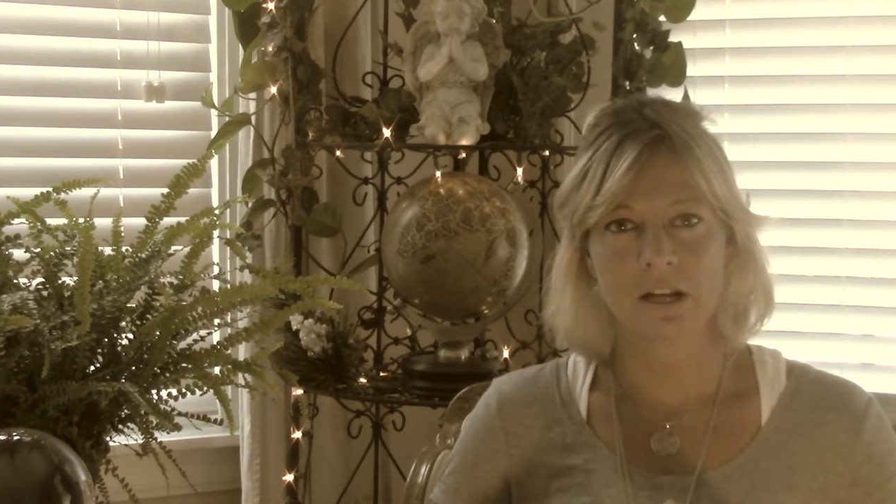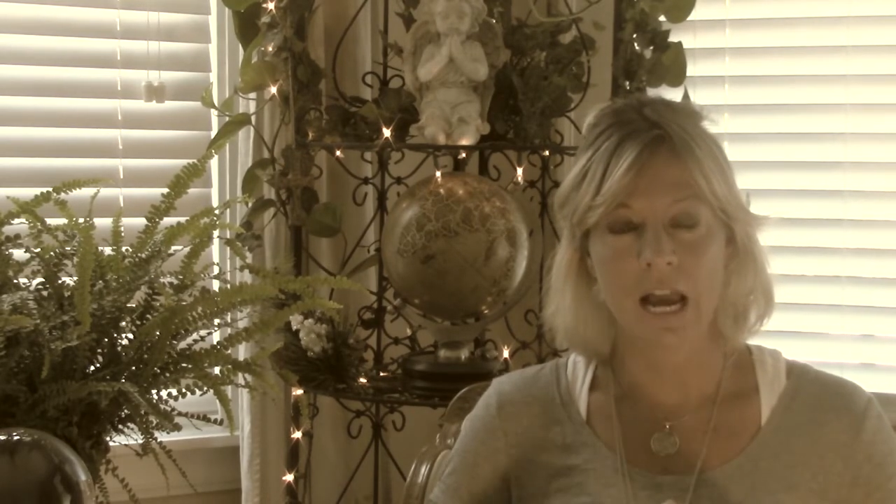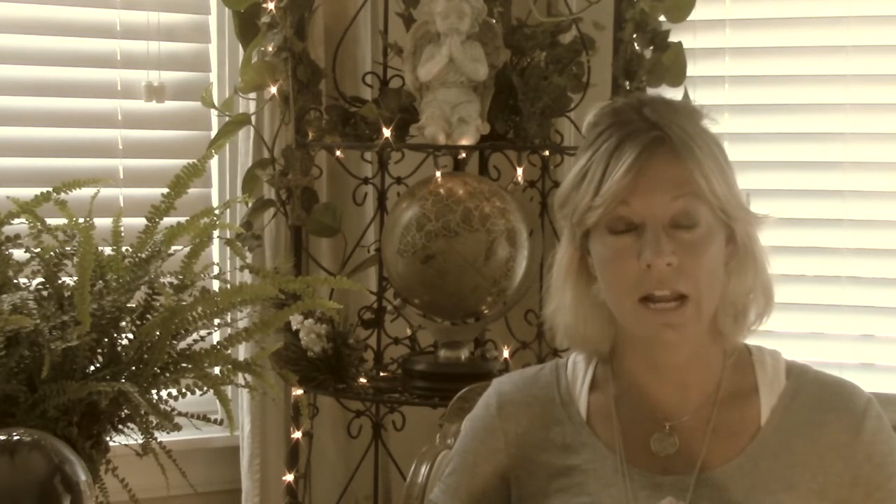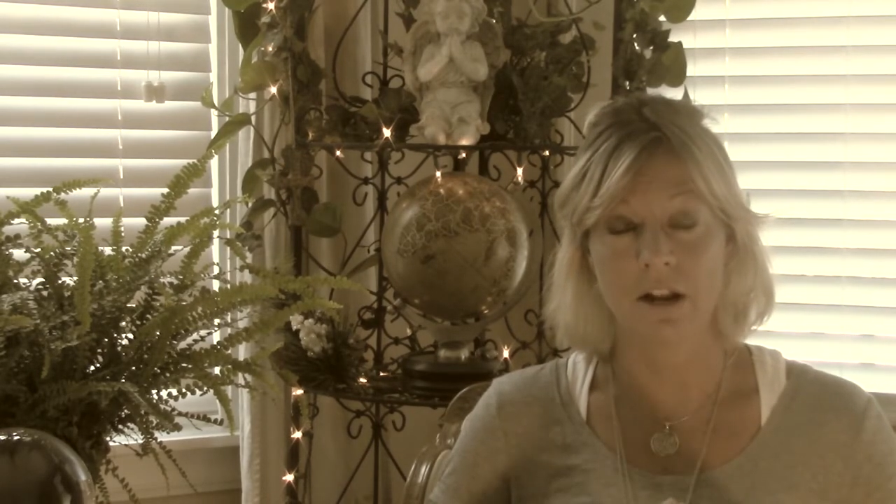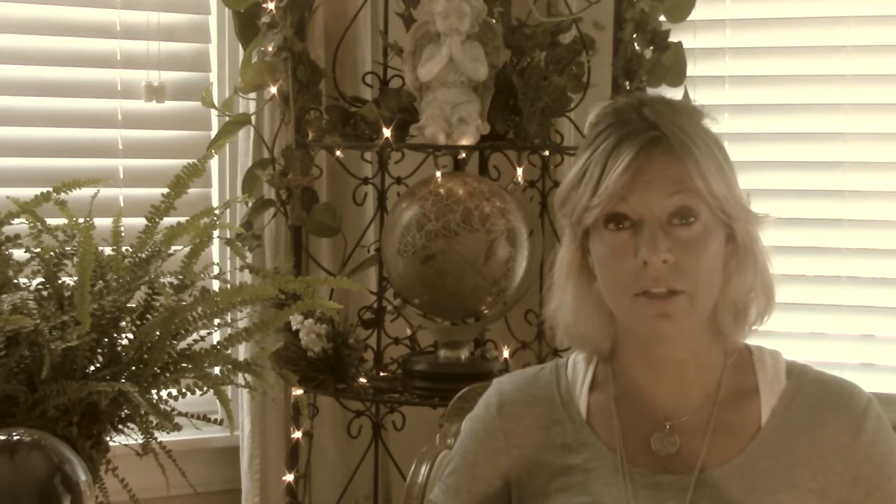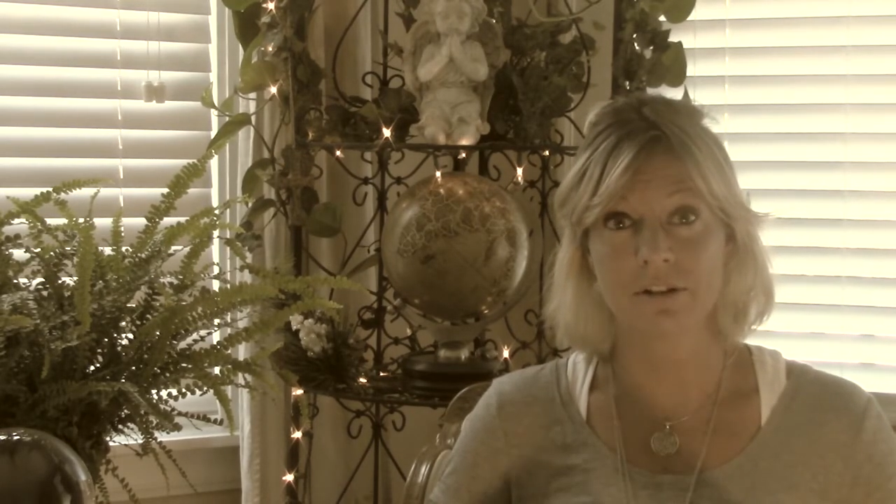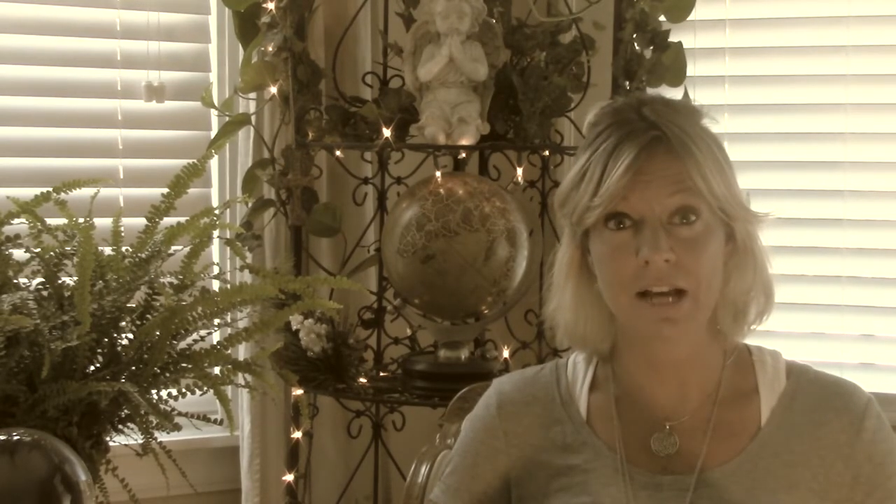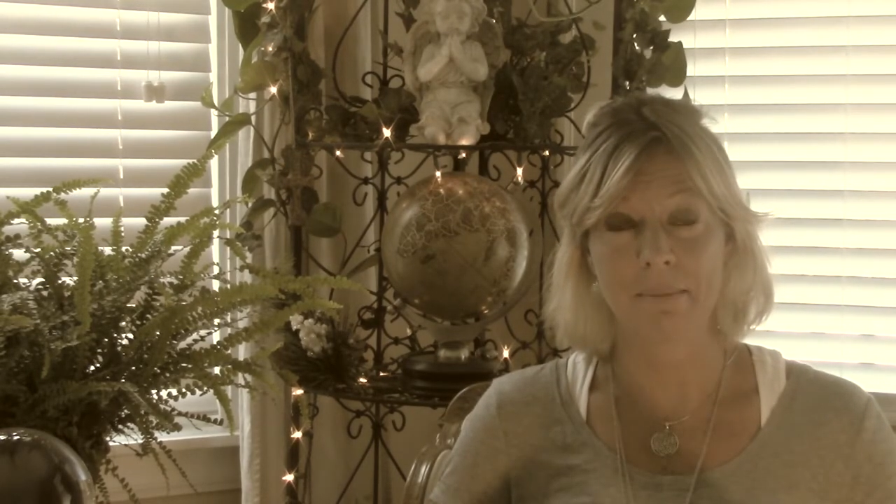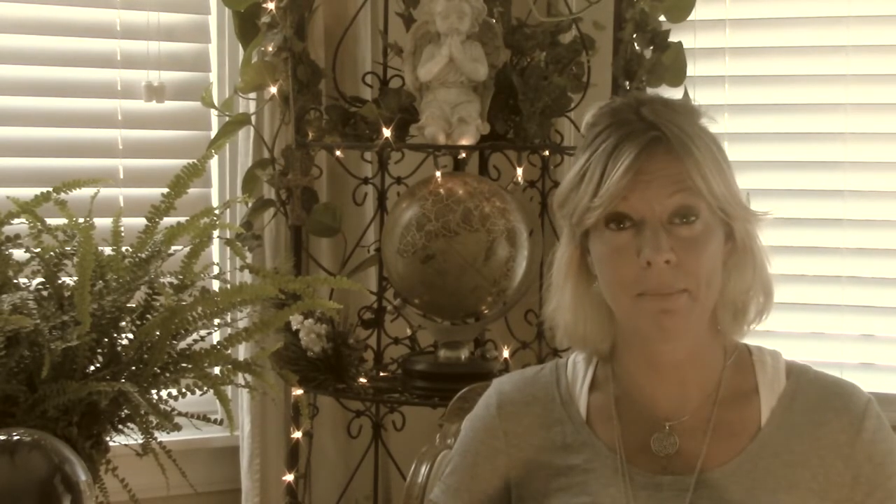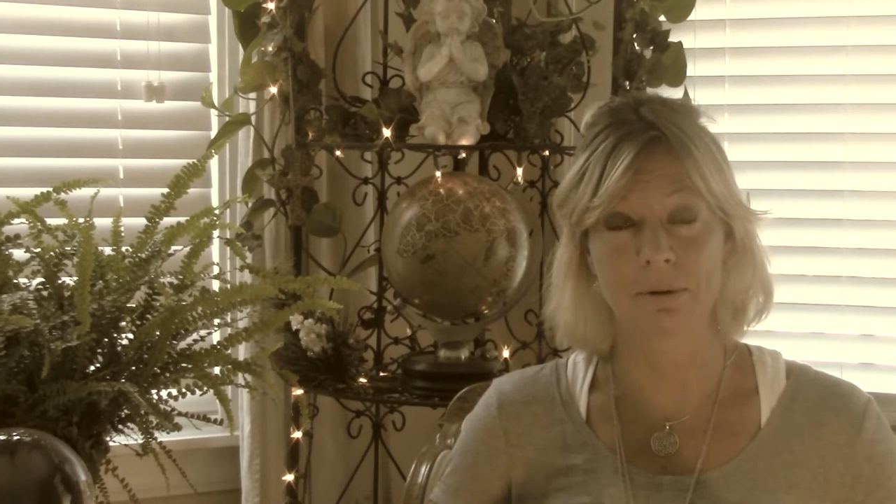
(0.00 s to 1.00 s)
Another
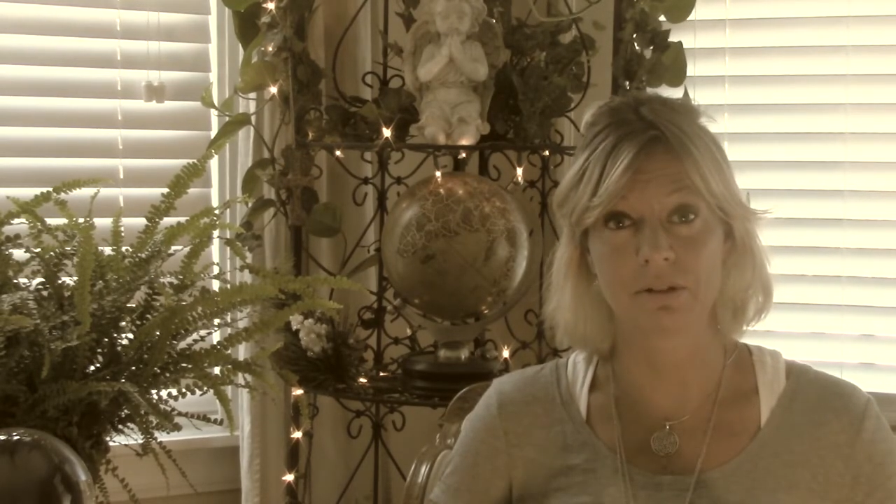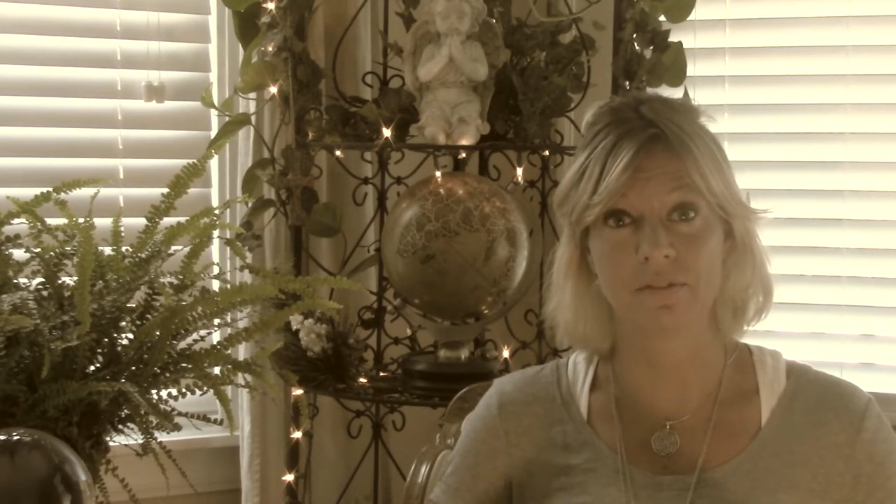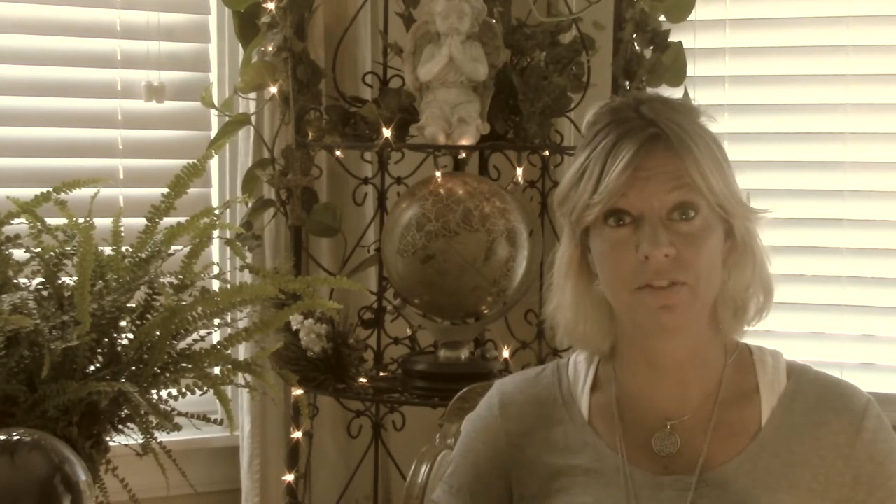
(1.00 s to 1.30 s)
time a person